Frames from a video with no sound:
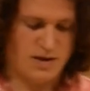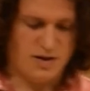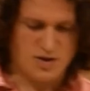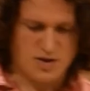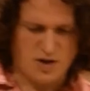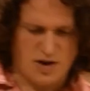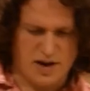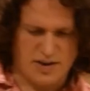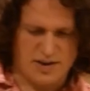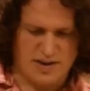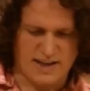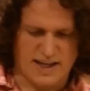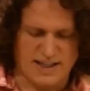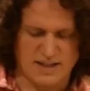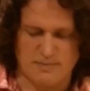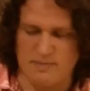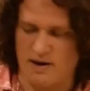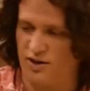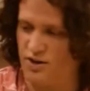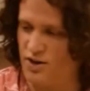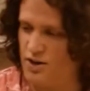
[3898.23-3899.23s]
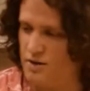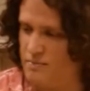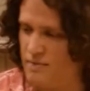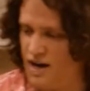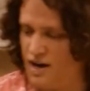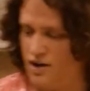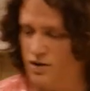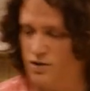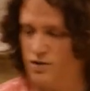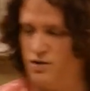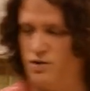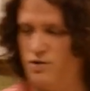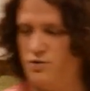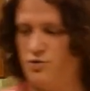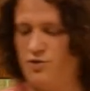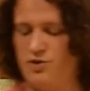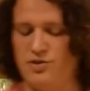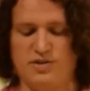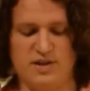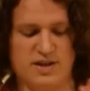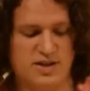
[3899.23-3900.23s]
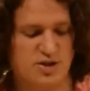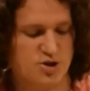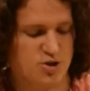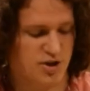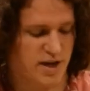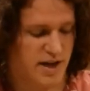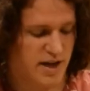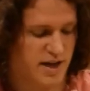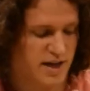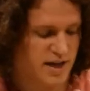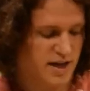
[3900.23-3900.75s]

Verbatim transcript: So I think that's about a good amount for this drink.